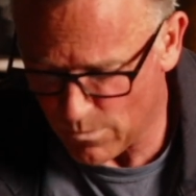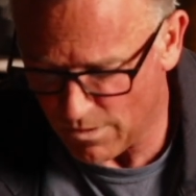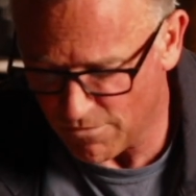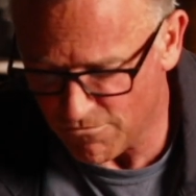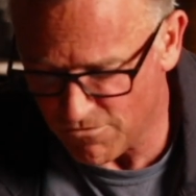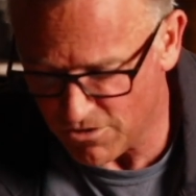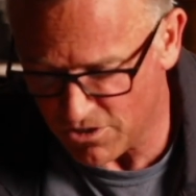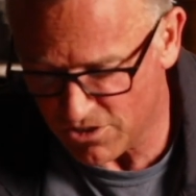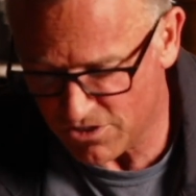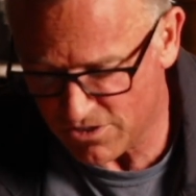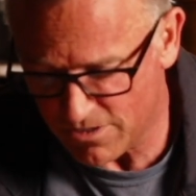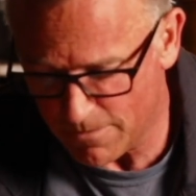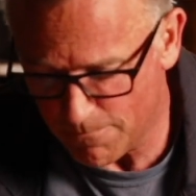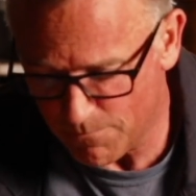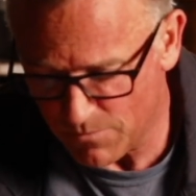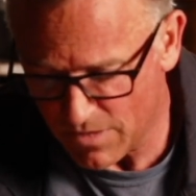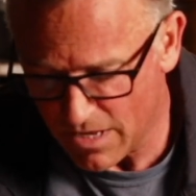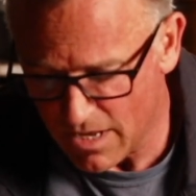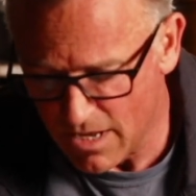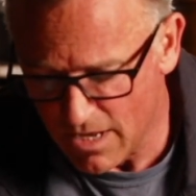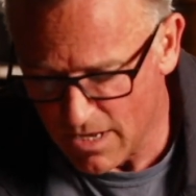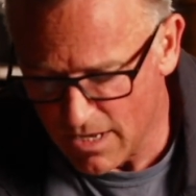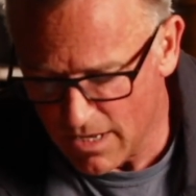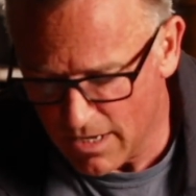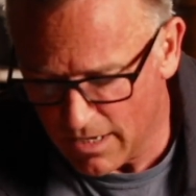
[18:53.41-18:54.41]
First,
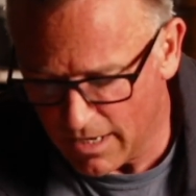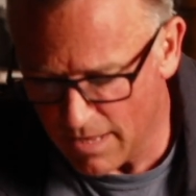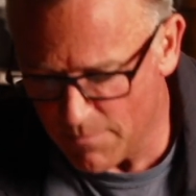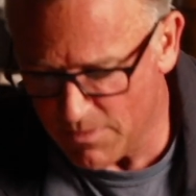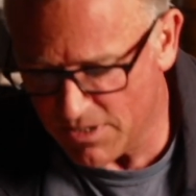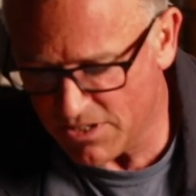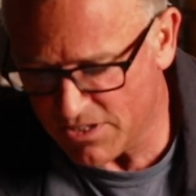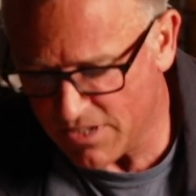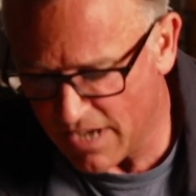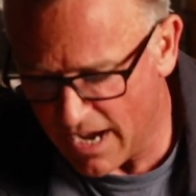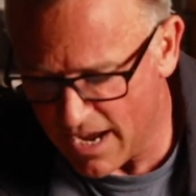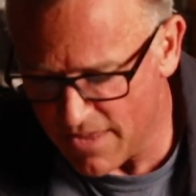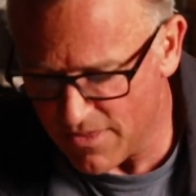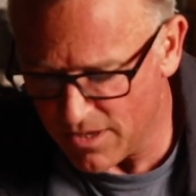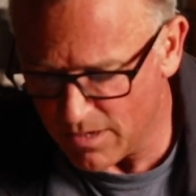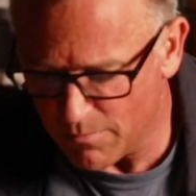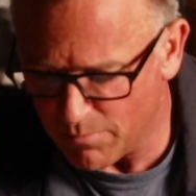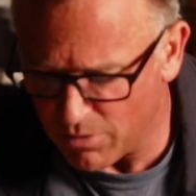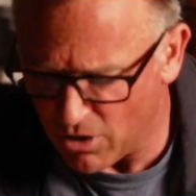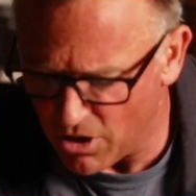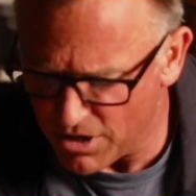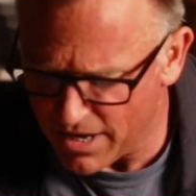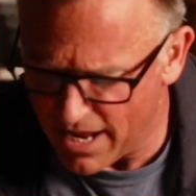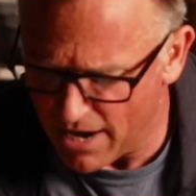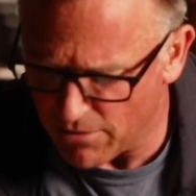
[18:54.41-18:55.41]
let me say that
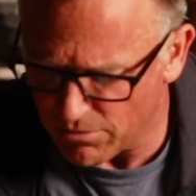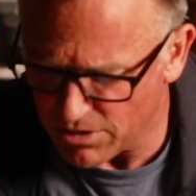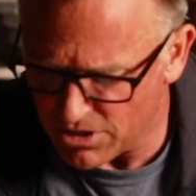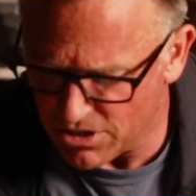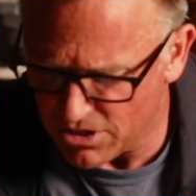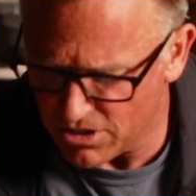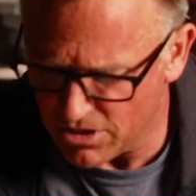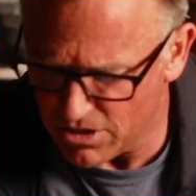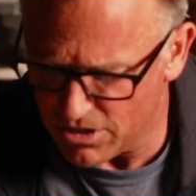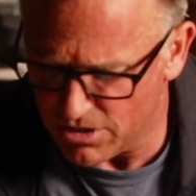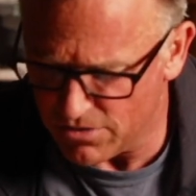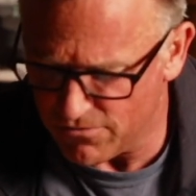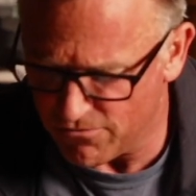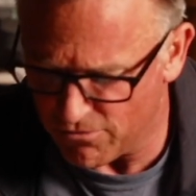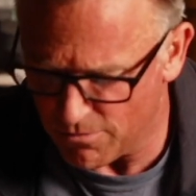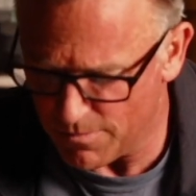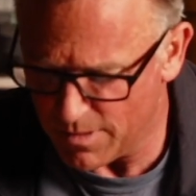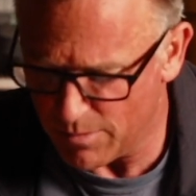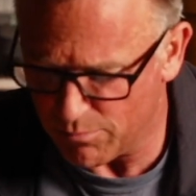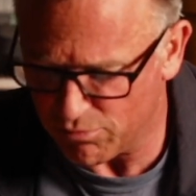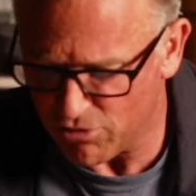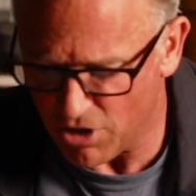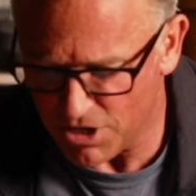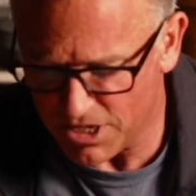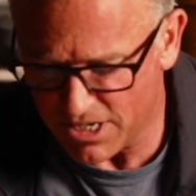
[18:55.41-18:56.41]
upon our return from the
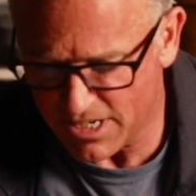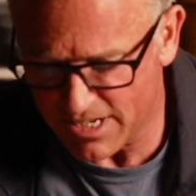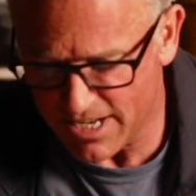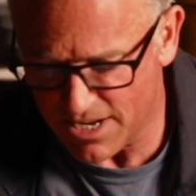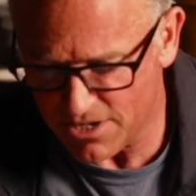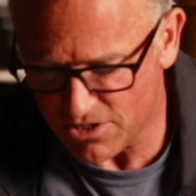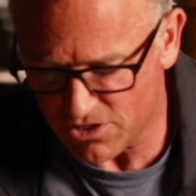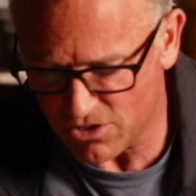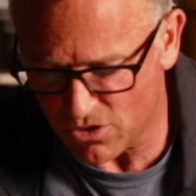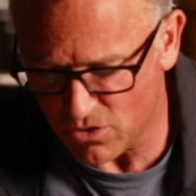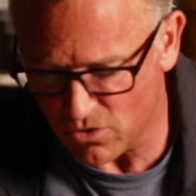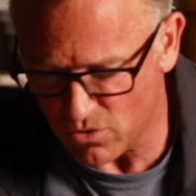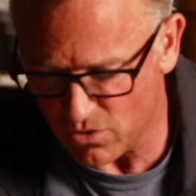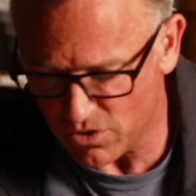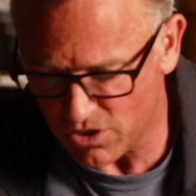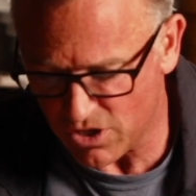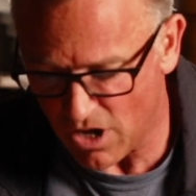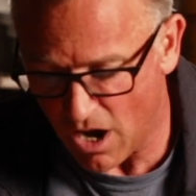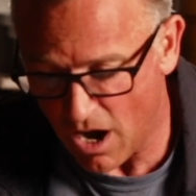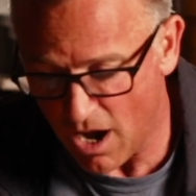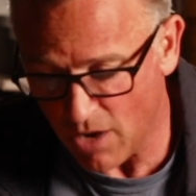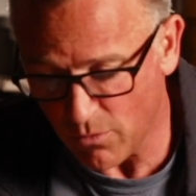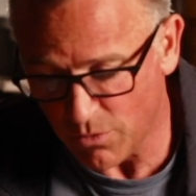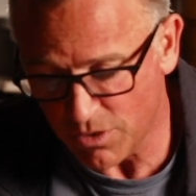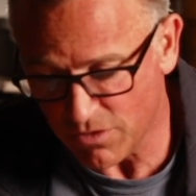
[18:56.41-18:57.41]
proddy tennis courts,
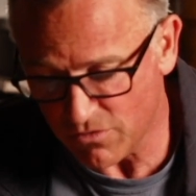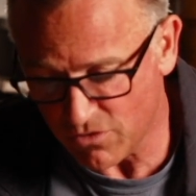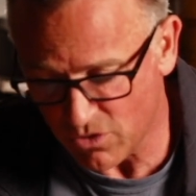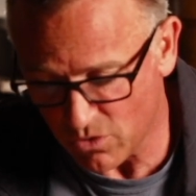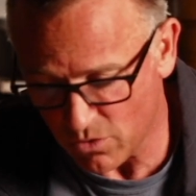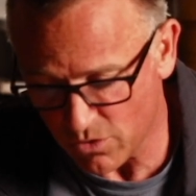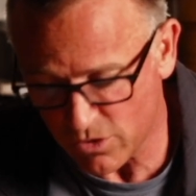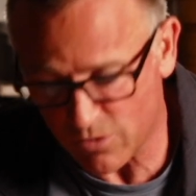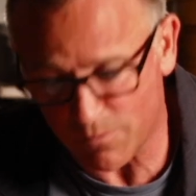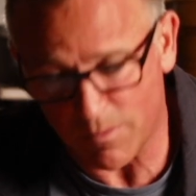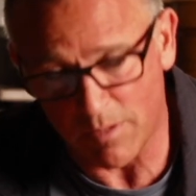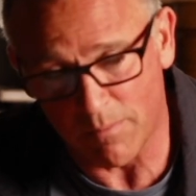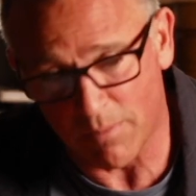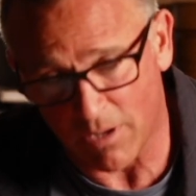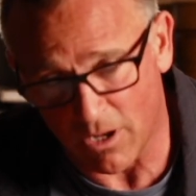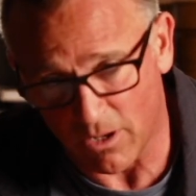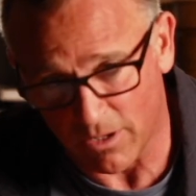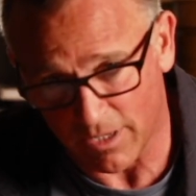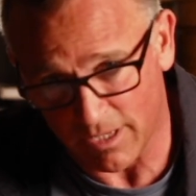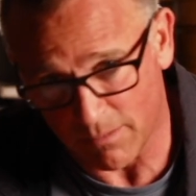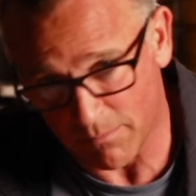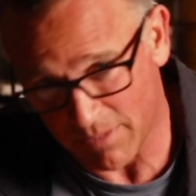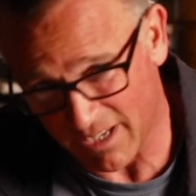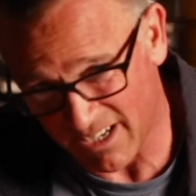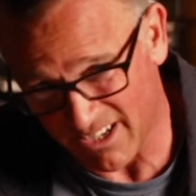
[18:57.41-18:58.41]
I would of course be
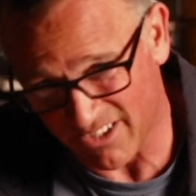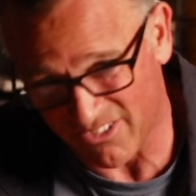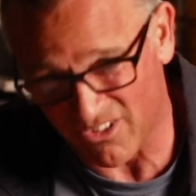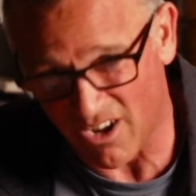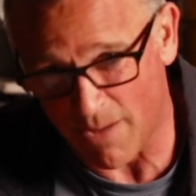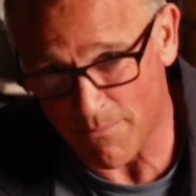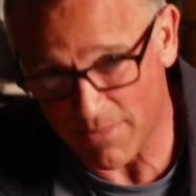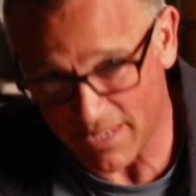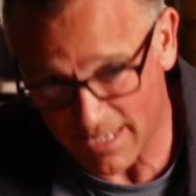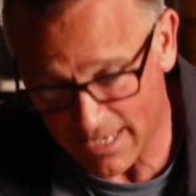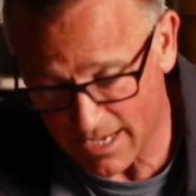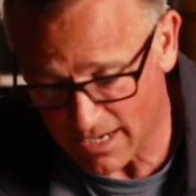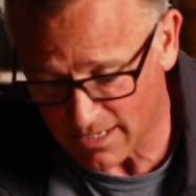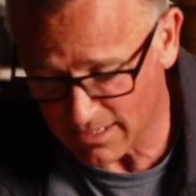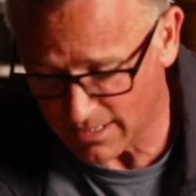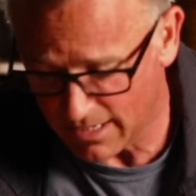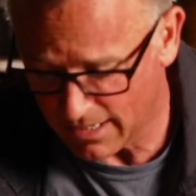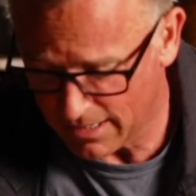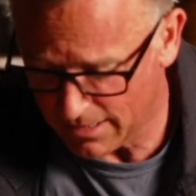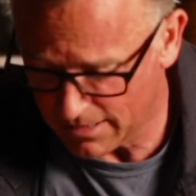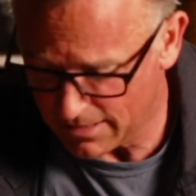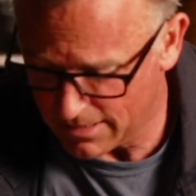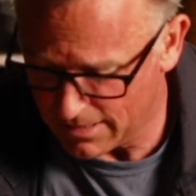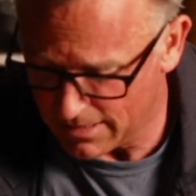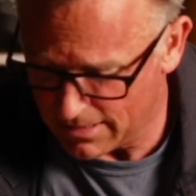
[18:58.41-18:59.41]
bowling because I'm the younger,
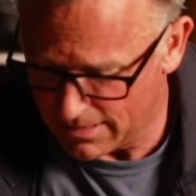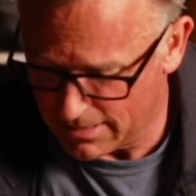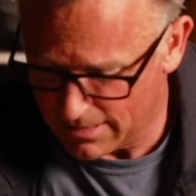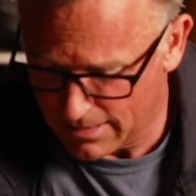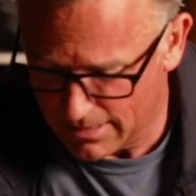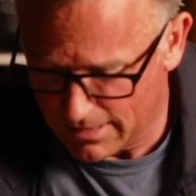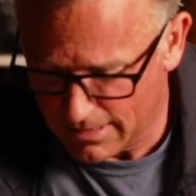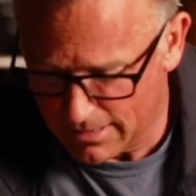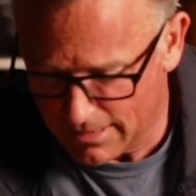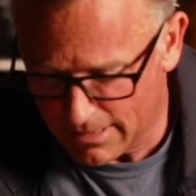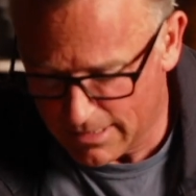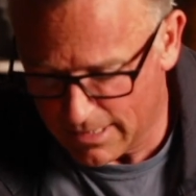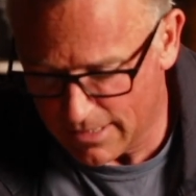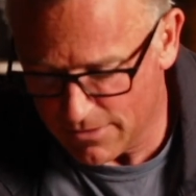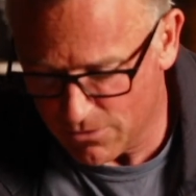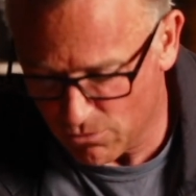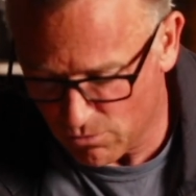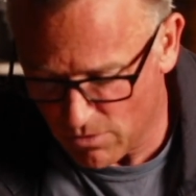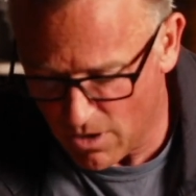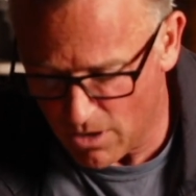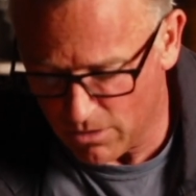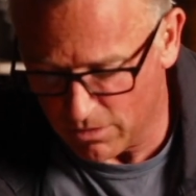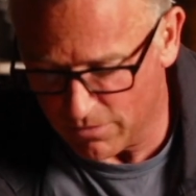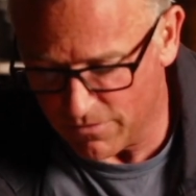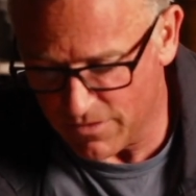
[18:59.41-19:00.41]
and the
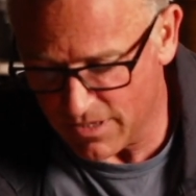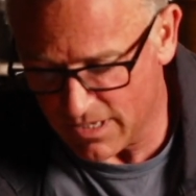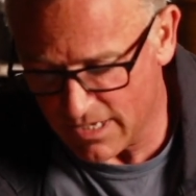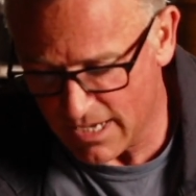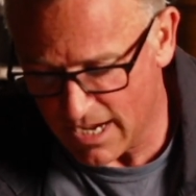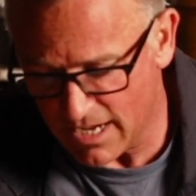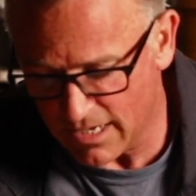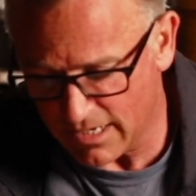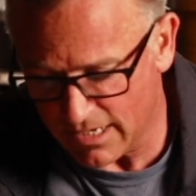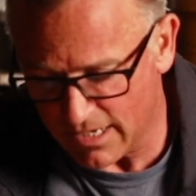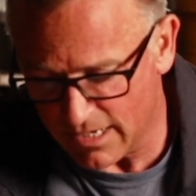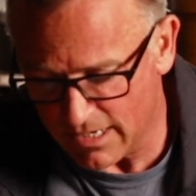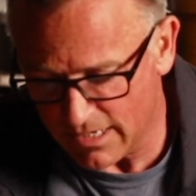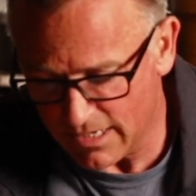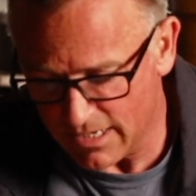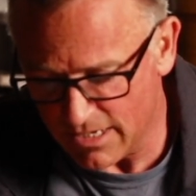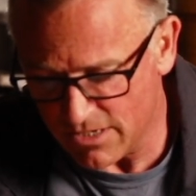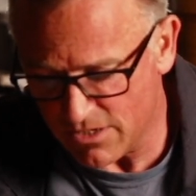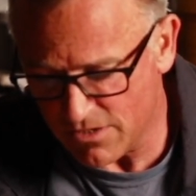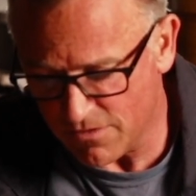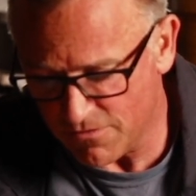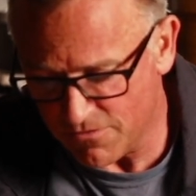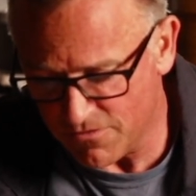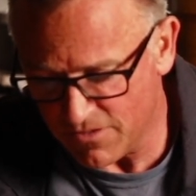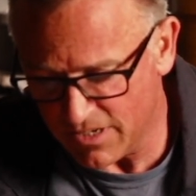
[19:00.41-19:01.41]
role of the younger is
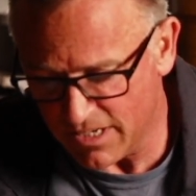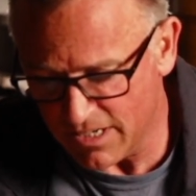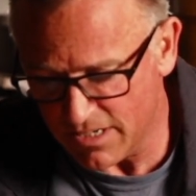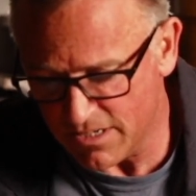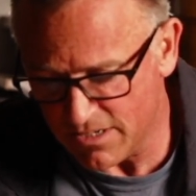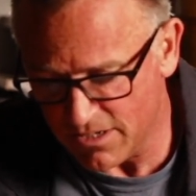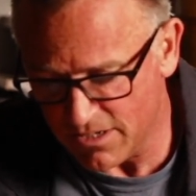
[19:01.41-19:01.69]
to feed